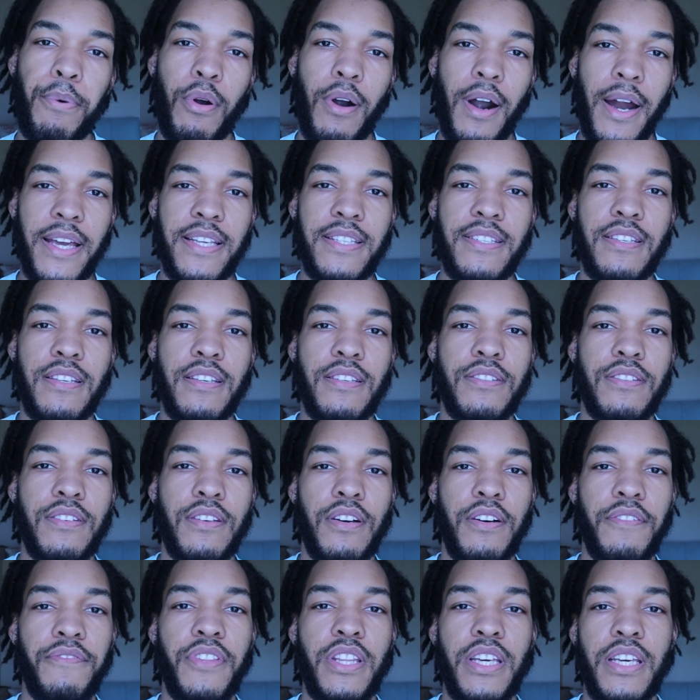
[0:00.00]
prices
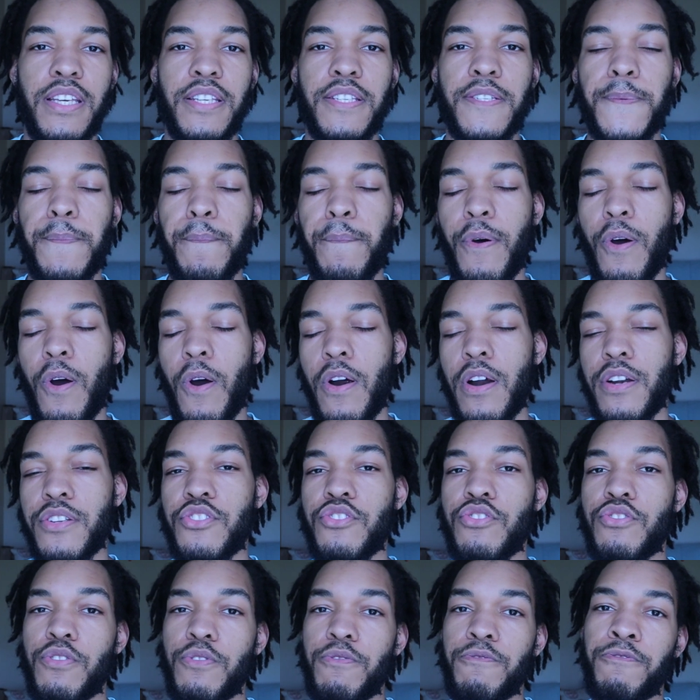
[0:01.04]
of these parts
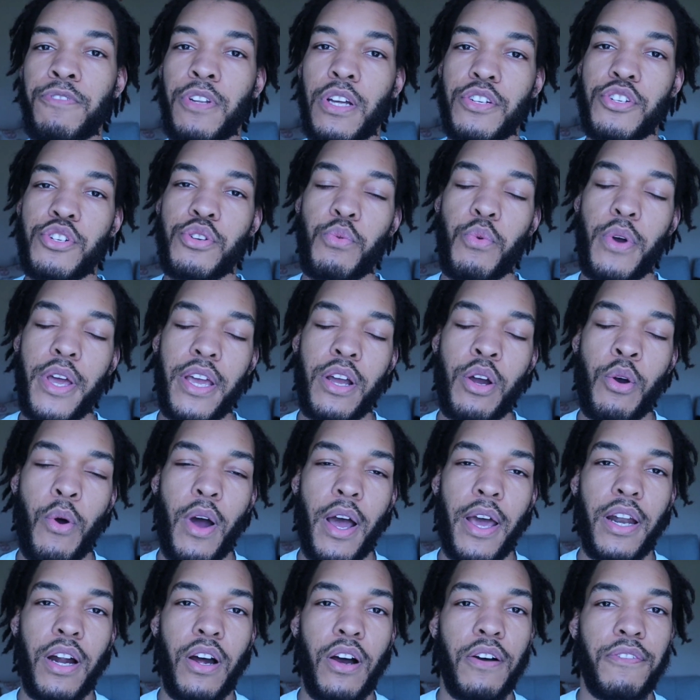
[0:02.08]
do fluctuate
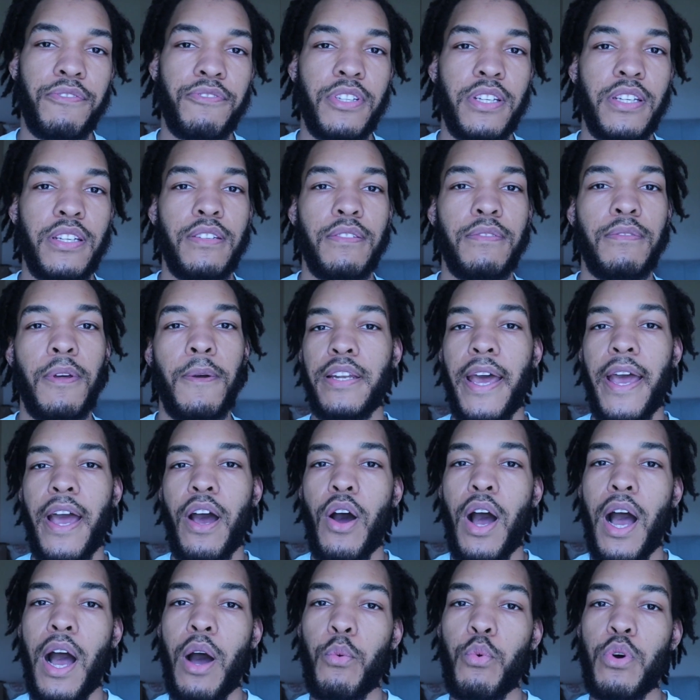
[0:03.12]
quite often.
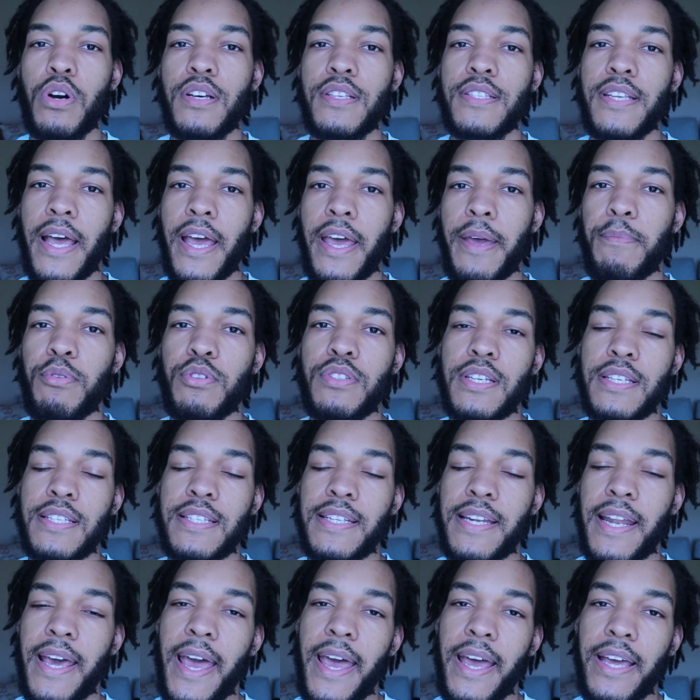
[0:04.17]
Now, I was able to
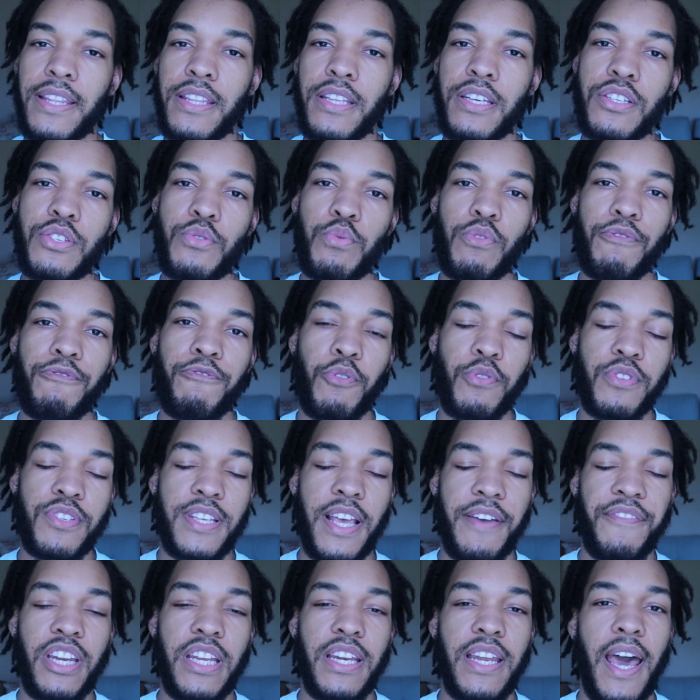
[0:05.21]
snag this one for
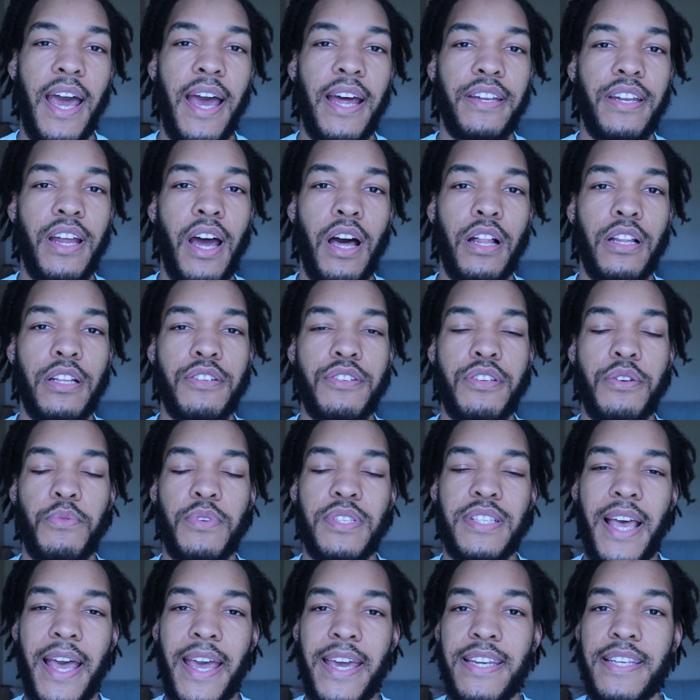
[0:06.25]
$79. It
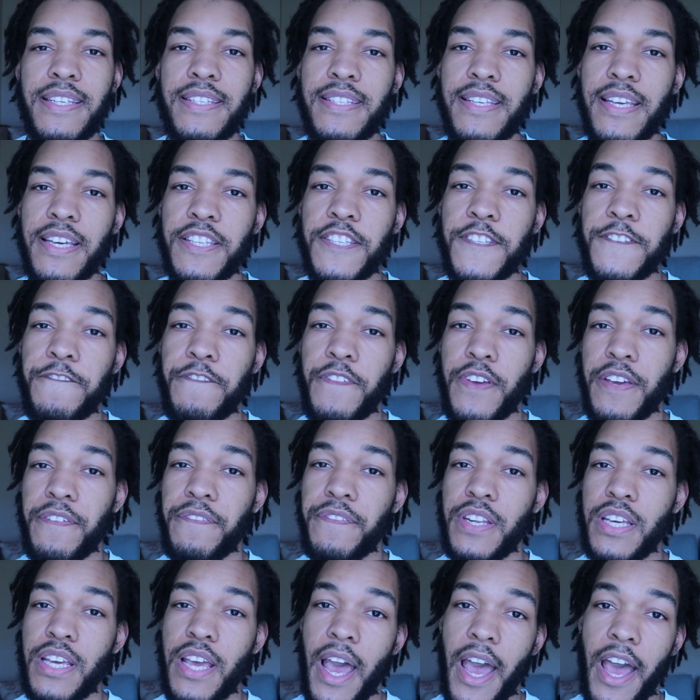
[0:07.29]
was
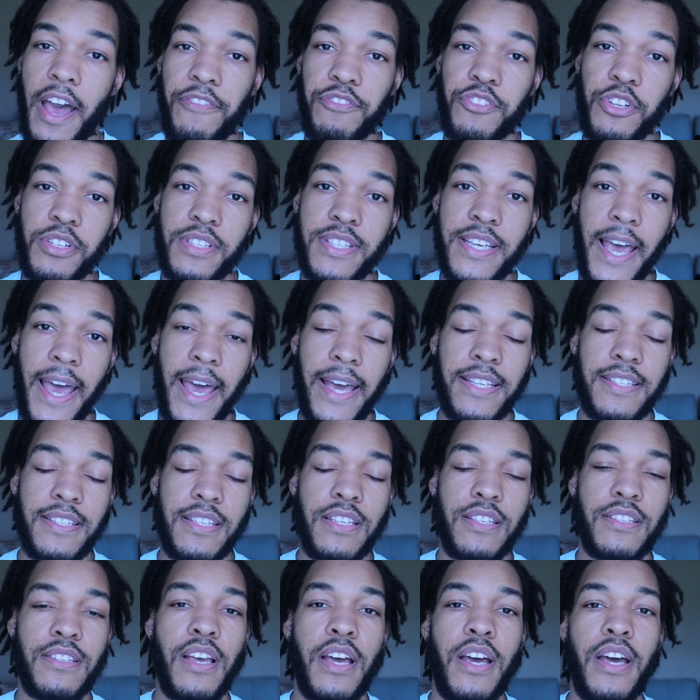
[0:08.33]
$86.50 after taxes.